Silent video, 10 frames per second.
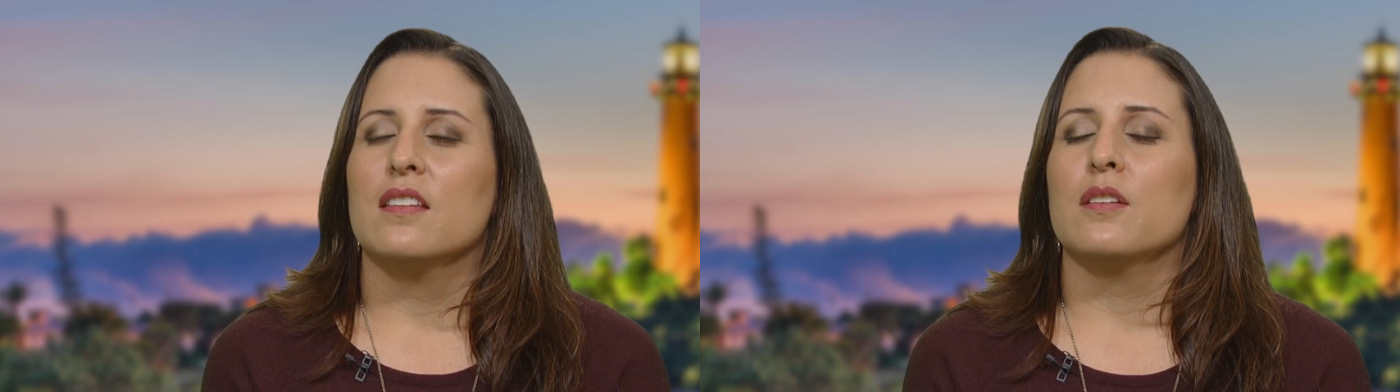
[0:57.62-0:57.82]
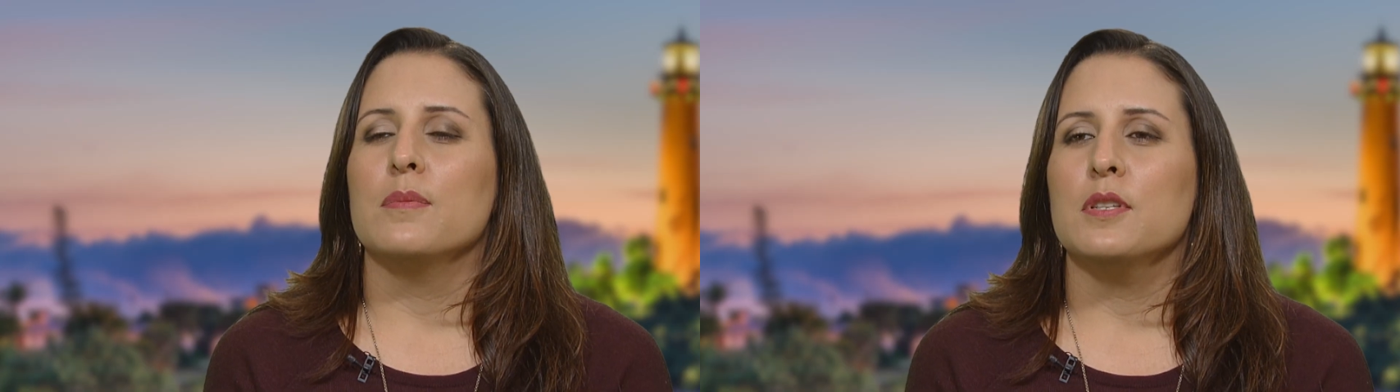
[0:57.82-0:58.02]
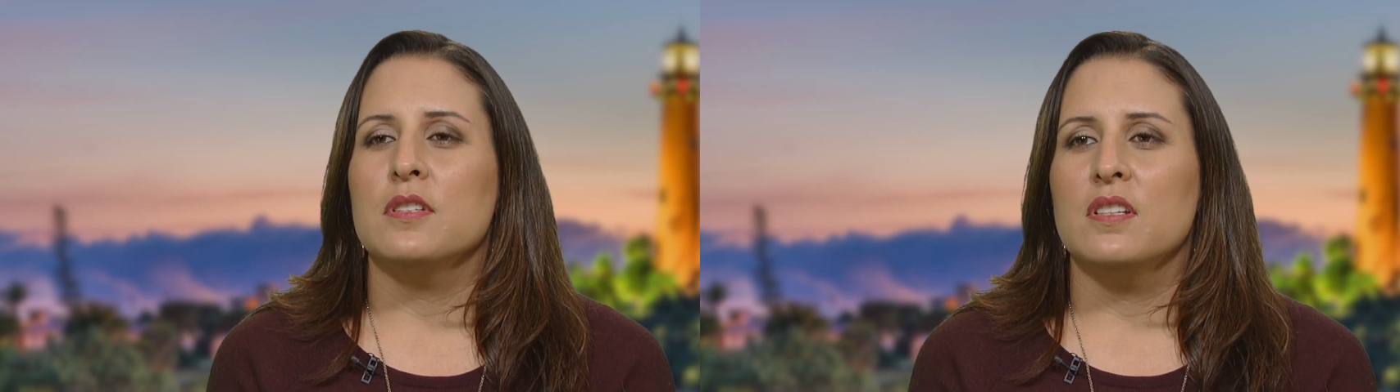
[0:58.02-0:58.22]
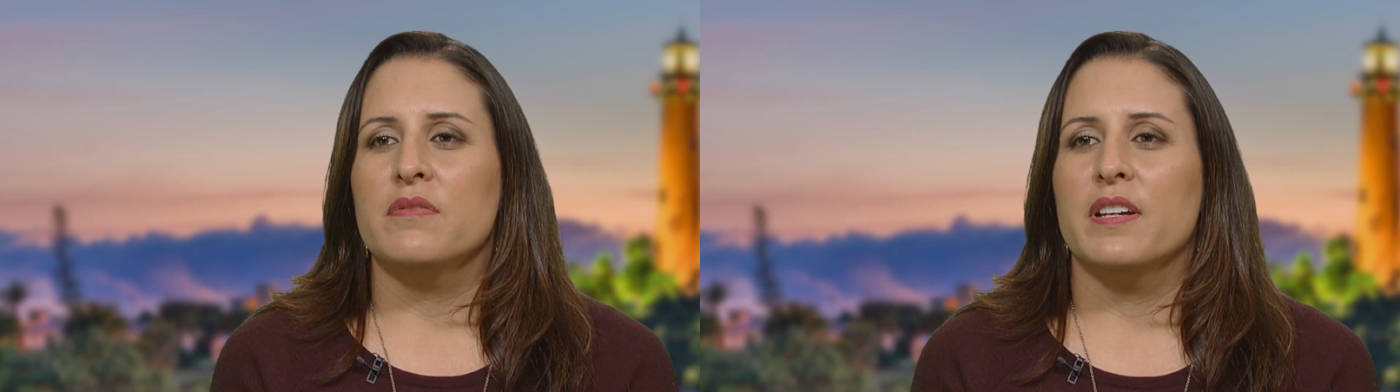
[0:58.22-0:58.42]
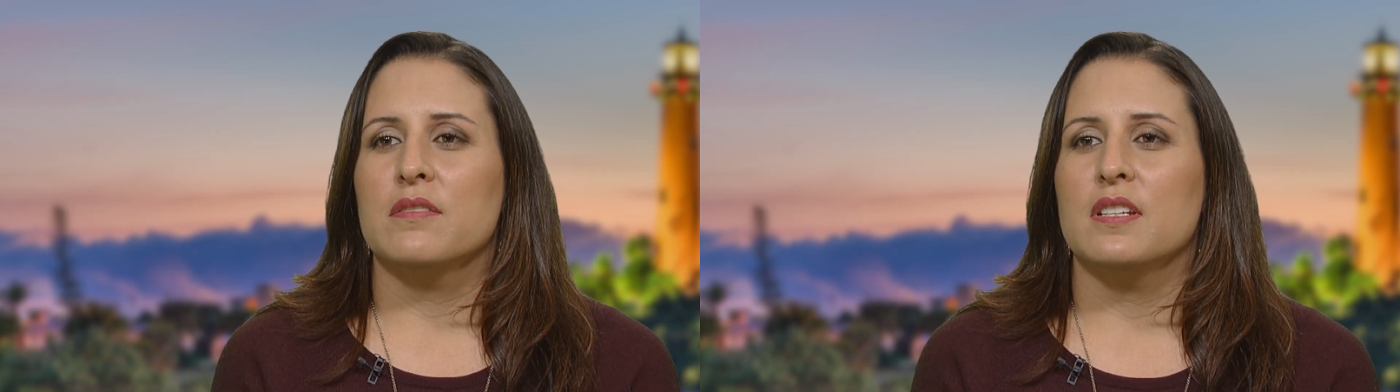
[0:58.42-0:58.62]
The
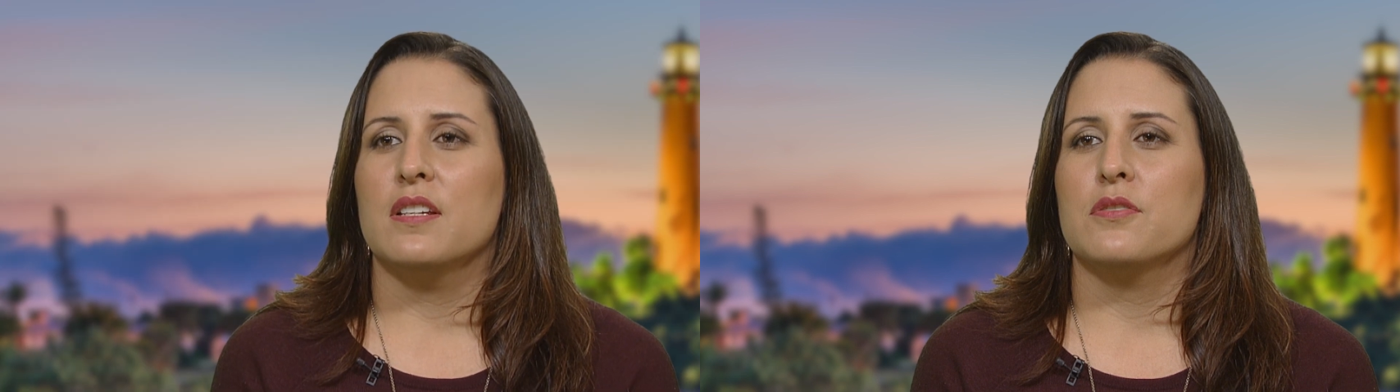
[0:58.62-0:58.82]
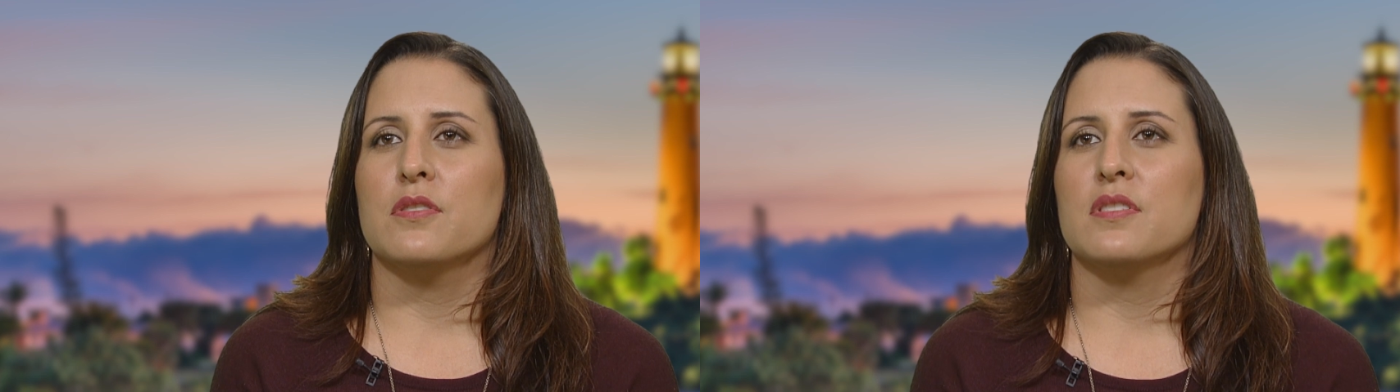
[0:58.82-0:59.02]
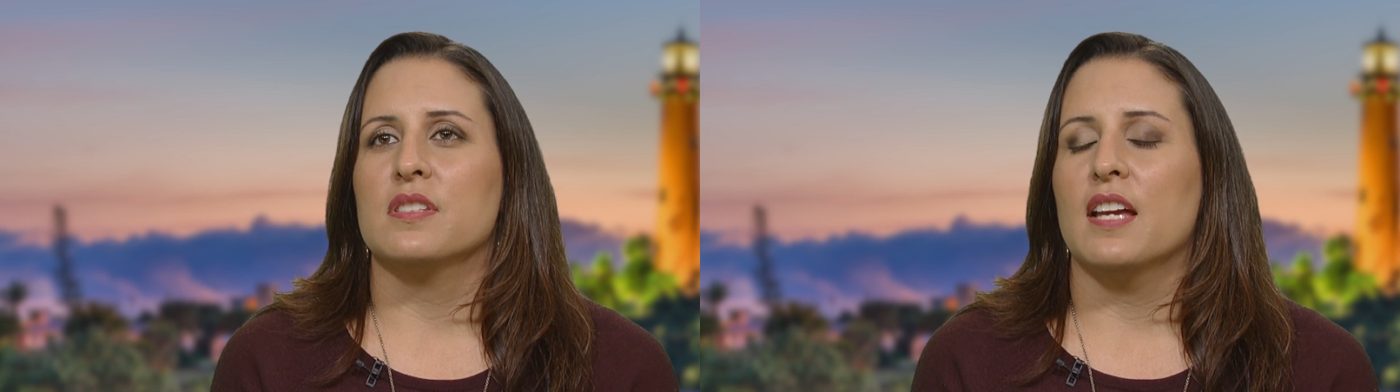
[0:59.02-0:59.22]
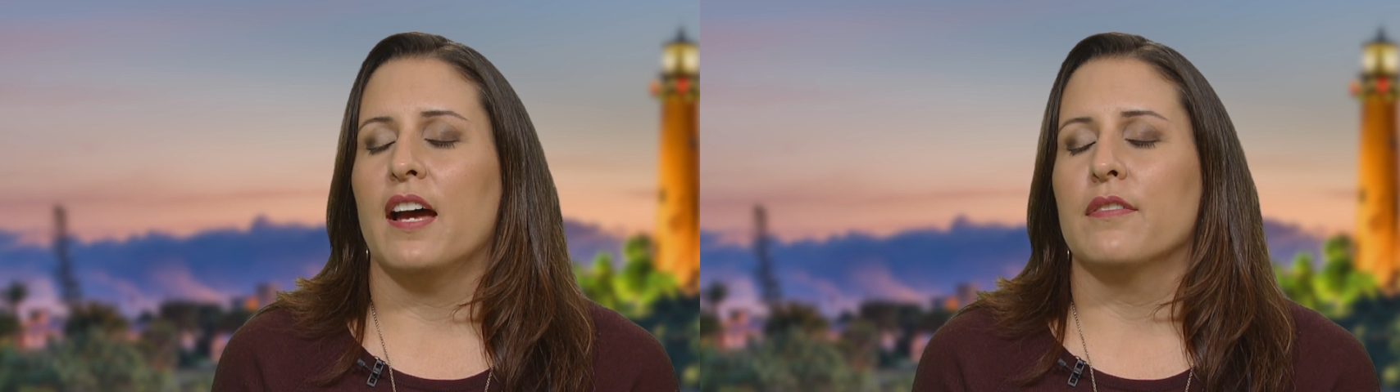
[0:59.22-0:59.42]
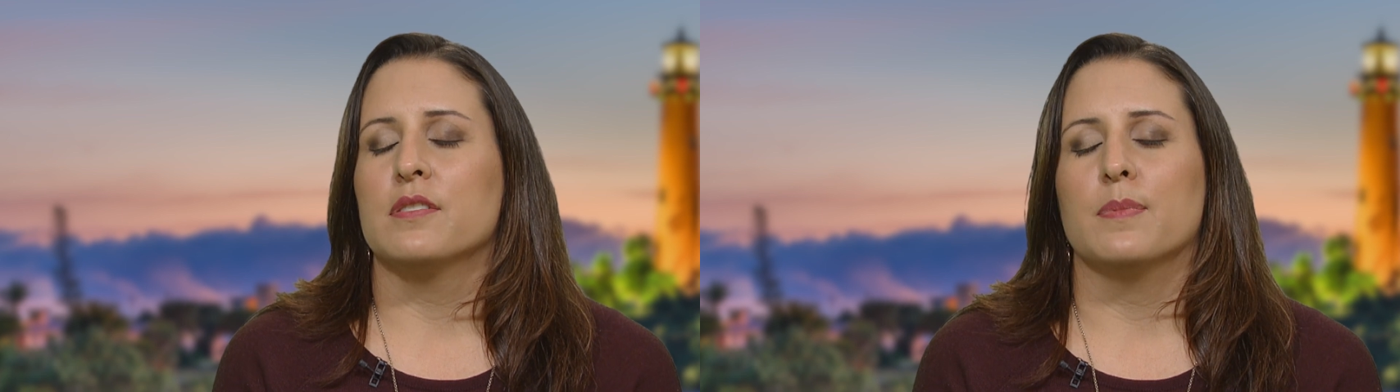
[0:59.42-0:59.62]
Community Foundation
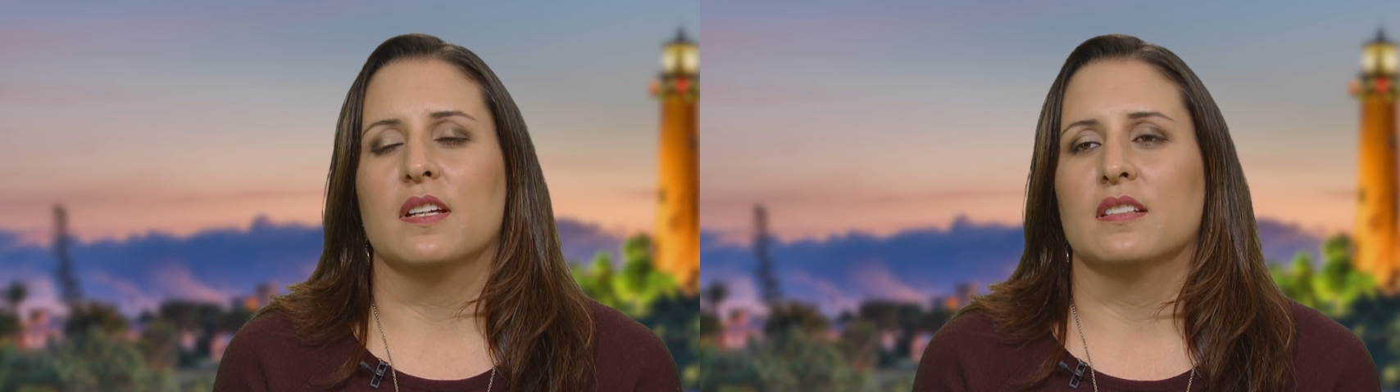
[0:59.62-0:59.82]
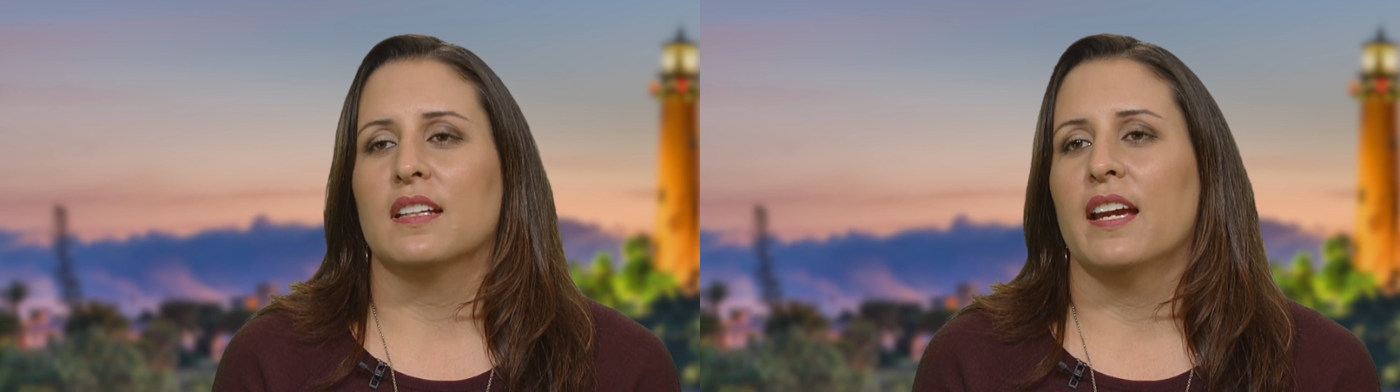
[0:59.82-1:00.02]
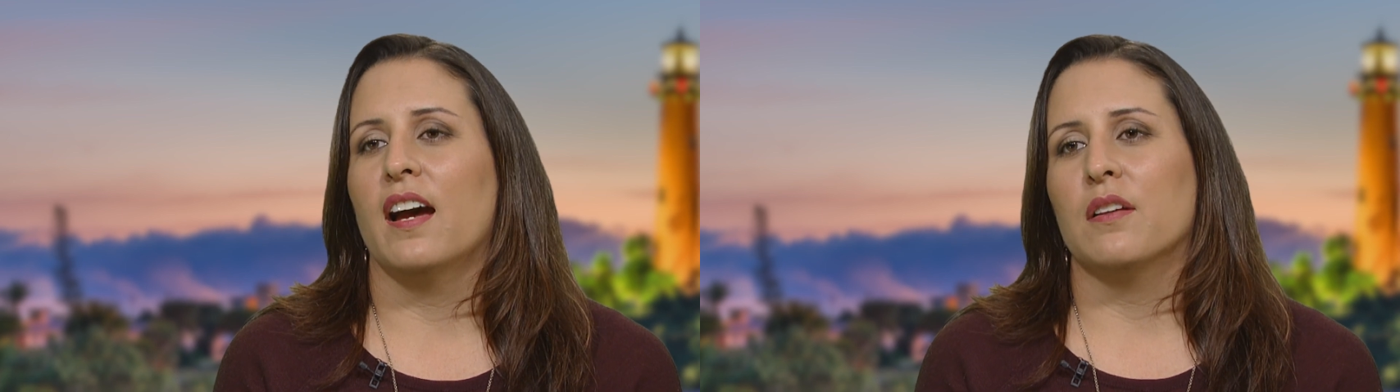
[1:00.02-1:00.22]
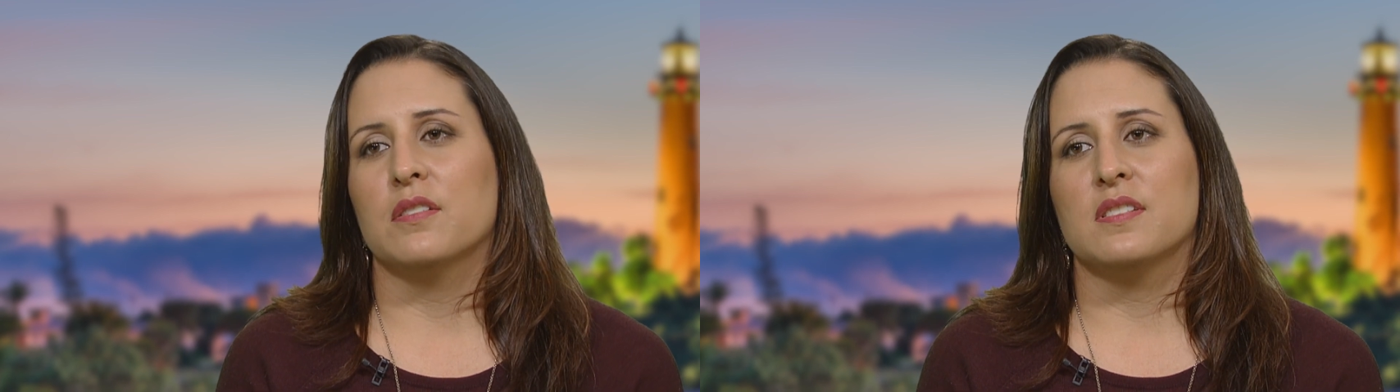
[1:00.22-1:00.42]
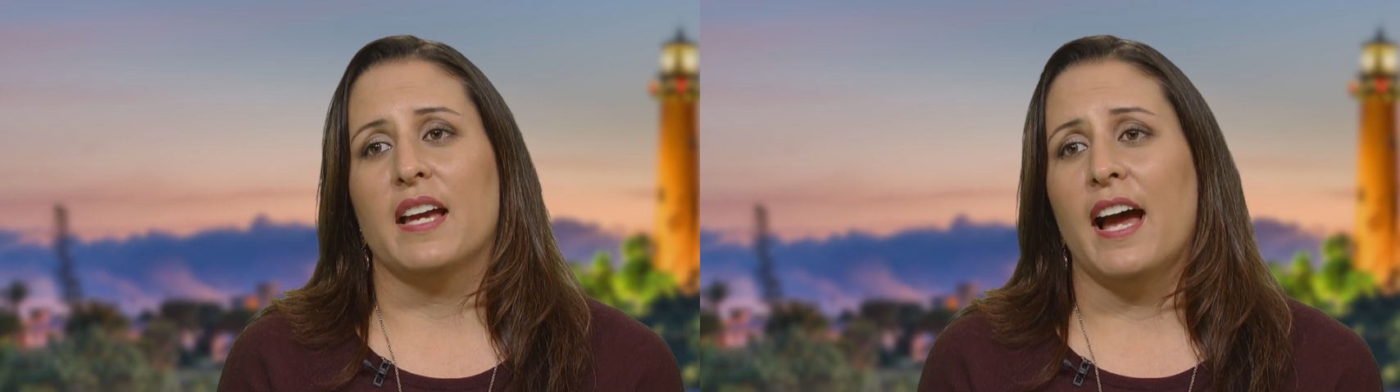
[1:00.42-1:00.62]
staff spend
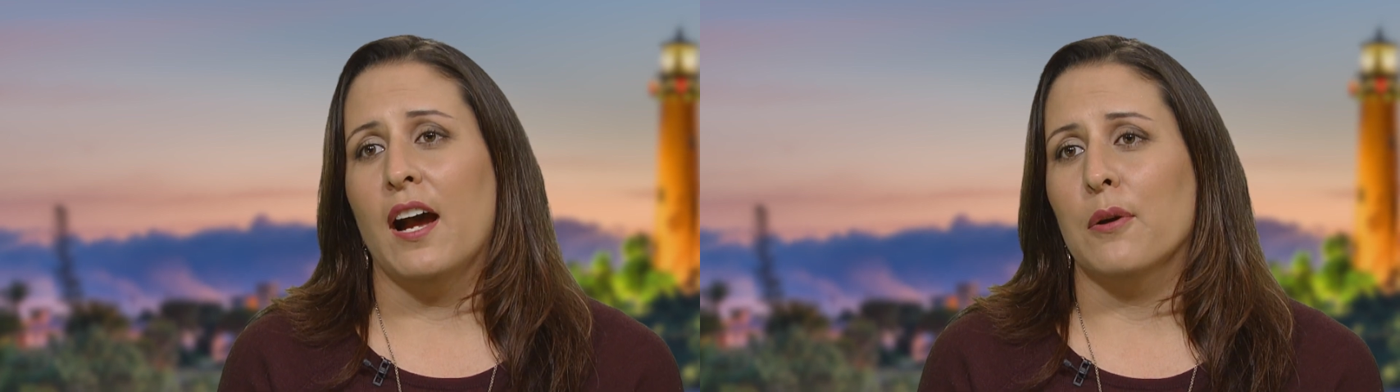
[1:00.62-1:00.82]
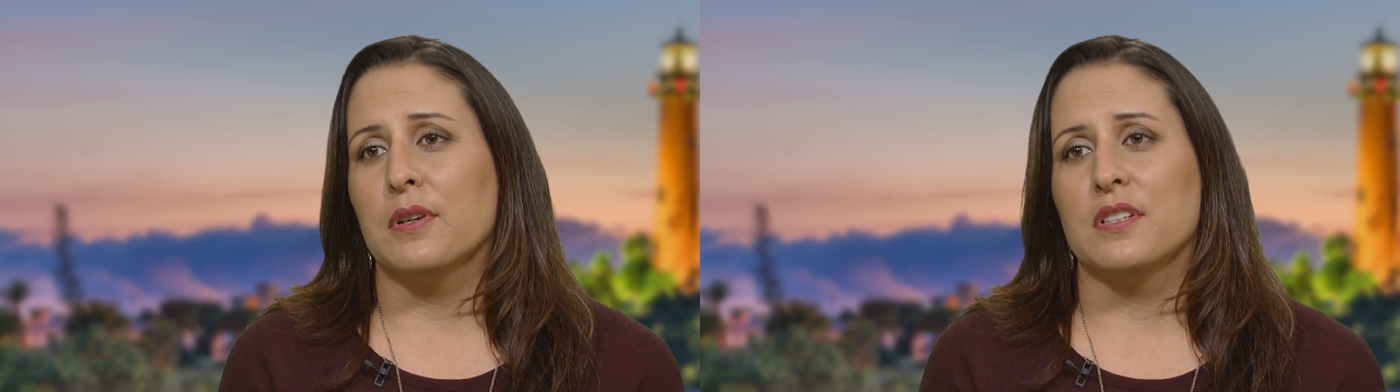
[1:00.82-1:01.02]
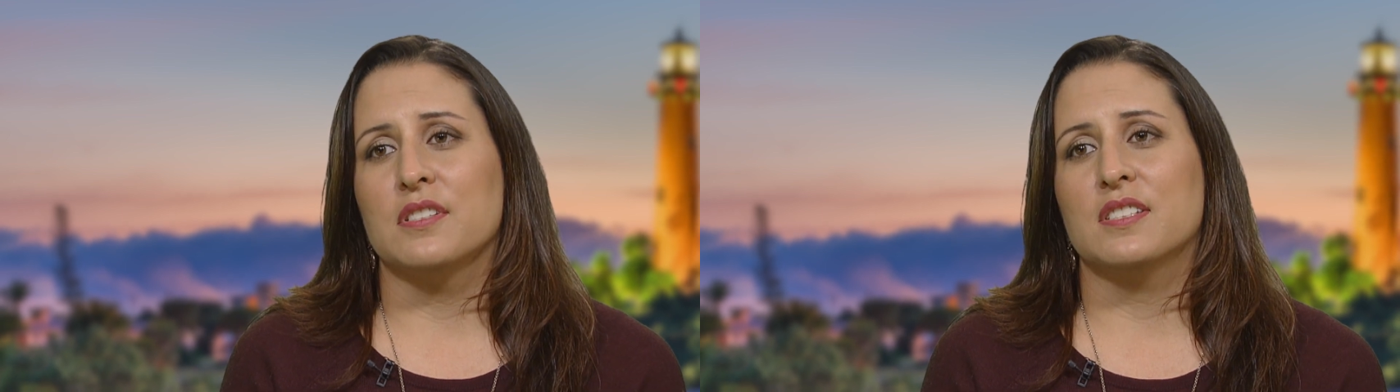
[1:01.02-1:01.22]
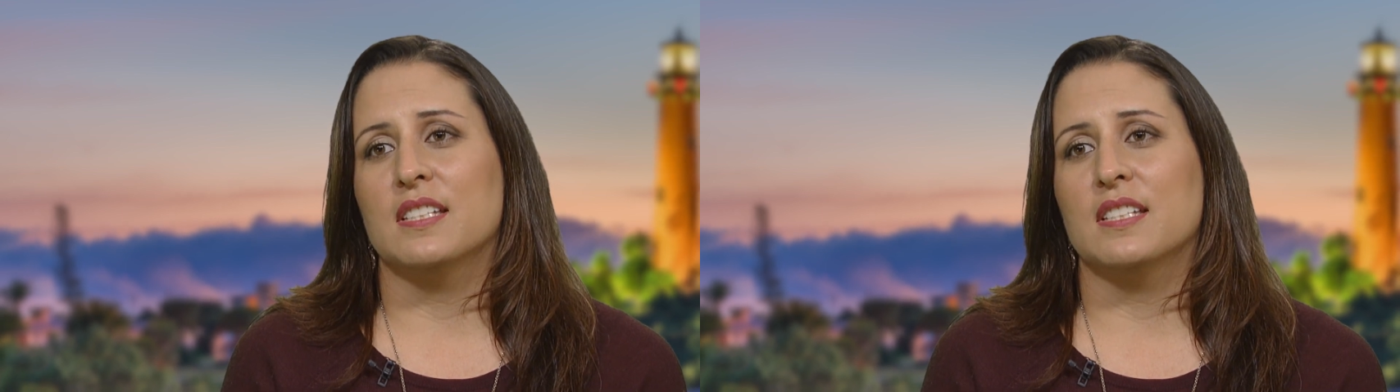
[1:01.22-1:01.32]
countless hours,